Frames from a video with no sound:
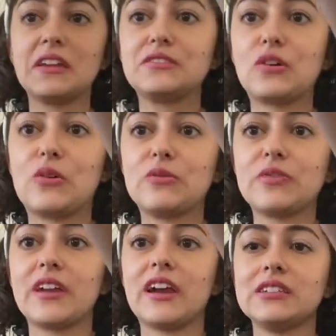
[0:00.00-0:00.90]
I don't
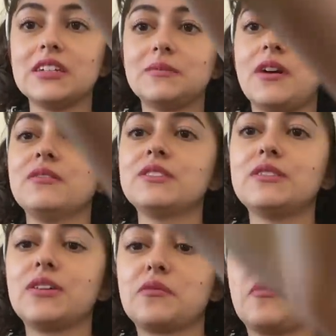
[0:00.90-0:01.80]
think I like Mountain Dew.
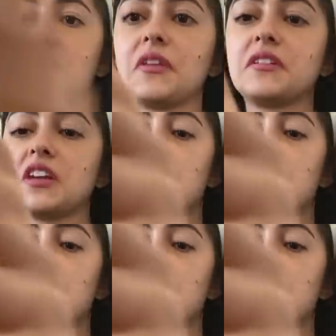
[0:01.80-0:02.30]
I don't remember the last